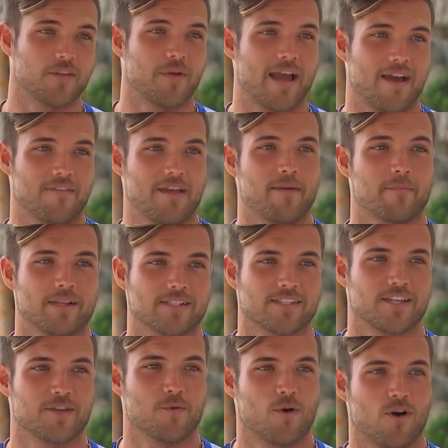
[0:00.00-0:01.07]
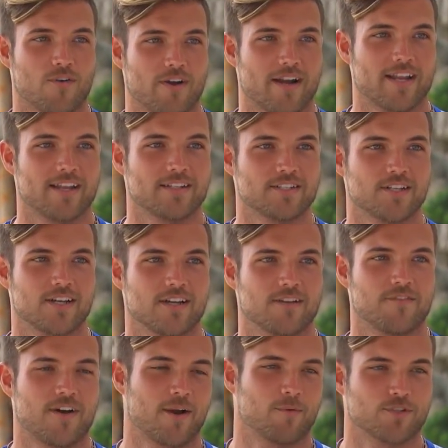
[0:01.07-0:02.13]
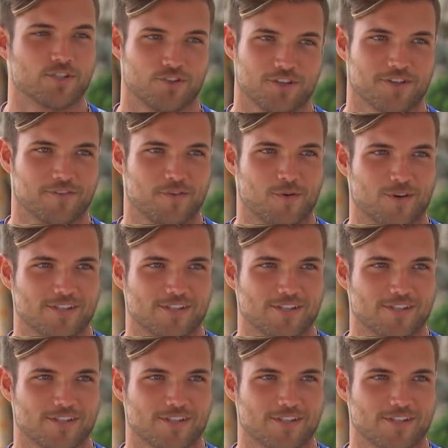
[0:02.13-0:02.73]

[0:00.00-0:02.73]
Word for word: that you have that means that you are ready to find what you're looking for.